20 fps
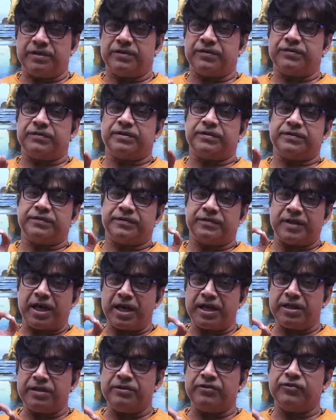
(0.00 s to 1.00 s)
is the
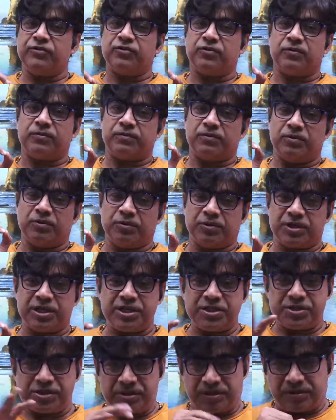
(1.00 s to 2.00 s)
science of
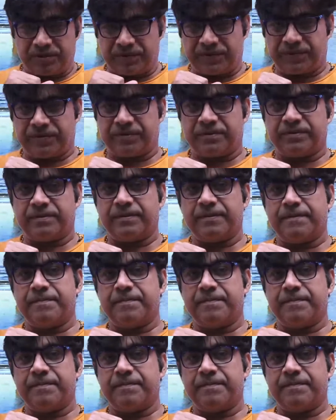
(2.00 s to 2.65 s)
locations.